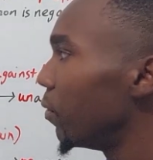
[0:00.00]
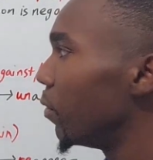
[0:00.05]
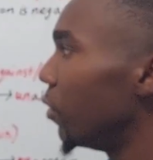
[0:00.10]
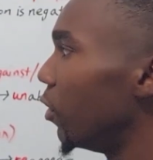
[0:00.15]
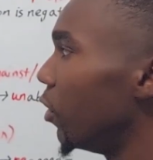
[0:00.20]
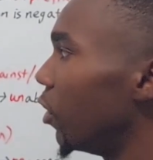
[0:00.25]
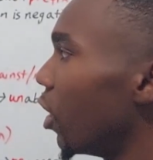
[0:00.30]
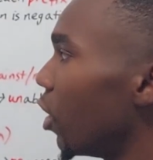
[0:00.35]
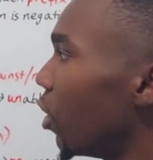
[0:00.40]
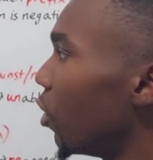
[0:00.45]

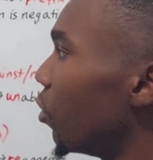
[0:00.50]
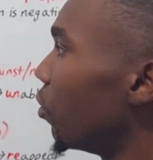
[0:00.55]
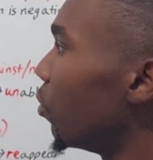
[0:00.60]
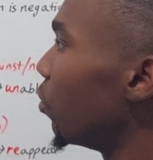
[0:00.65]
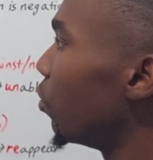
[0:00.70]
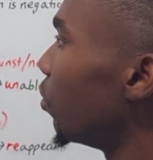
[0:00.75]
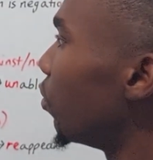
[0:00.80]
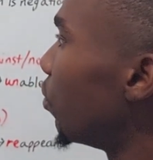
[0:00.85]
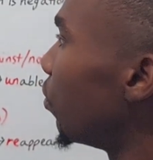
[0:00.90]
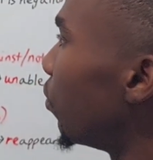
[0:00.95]

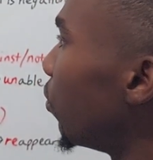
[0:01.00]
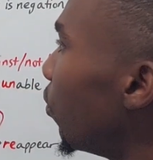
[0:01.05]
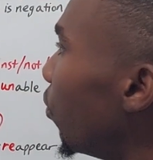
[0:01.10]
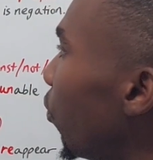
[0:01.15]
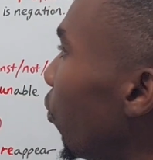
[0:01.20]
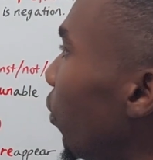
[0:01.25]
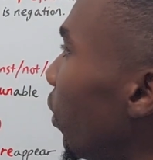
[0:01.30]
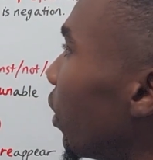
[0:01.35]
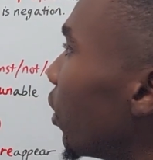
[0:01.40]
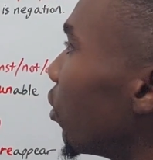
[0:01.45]
now
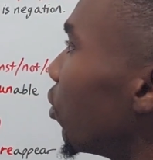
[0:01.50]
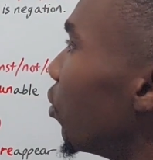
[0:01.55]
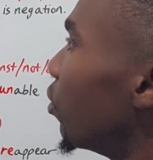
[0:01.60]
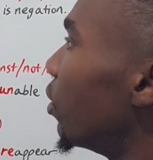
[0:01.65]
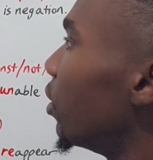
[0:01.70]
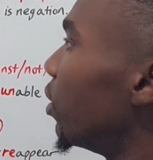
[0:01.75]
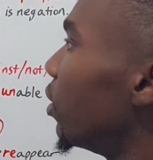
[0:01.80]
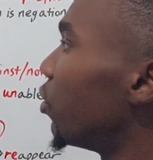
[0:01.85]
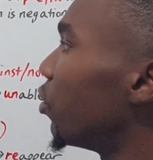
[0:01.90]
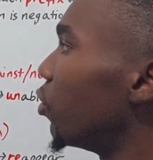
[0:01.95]
we are going